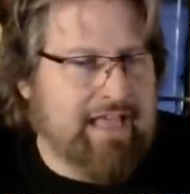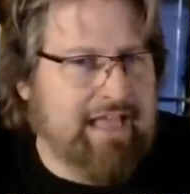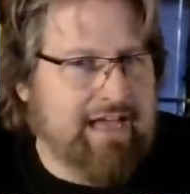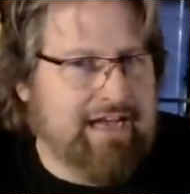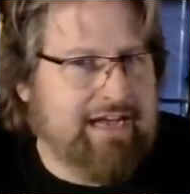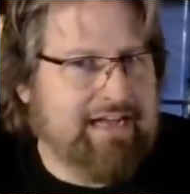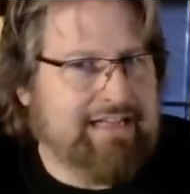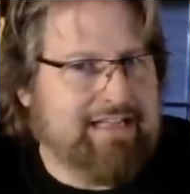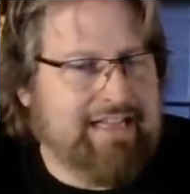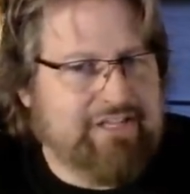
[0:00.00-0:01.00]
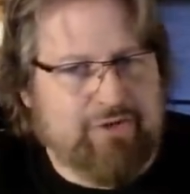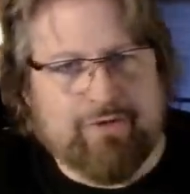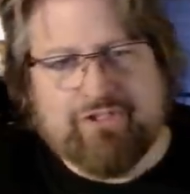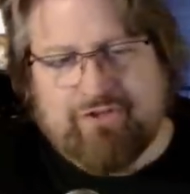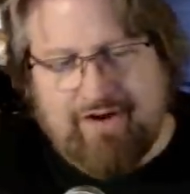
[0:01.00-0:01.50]
uh, and you
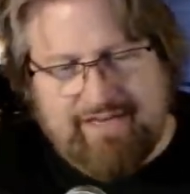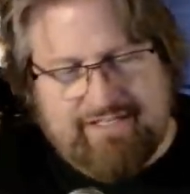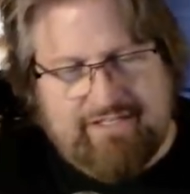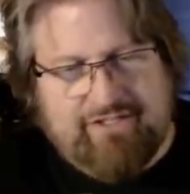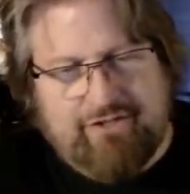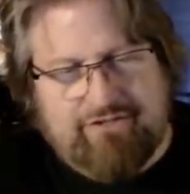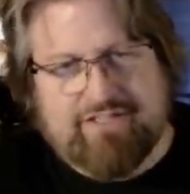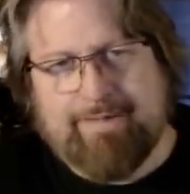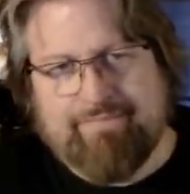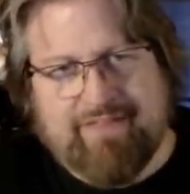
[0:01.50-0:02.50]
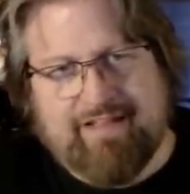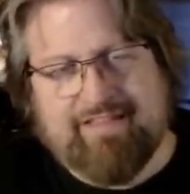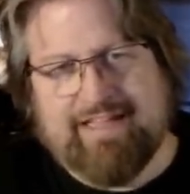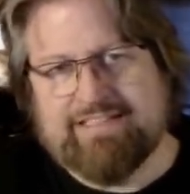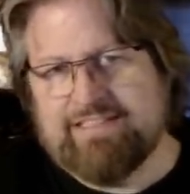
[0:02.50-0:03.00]
were trying to do something
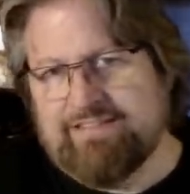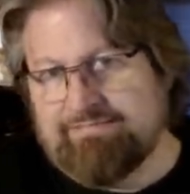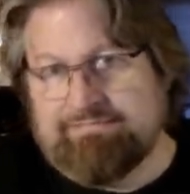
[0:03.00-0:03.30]
that's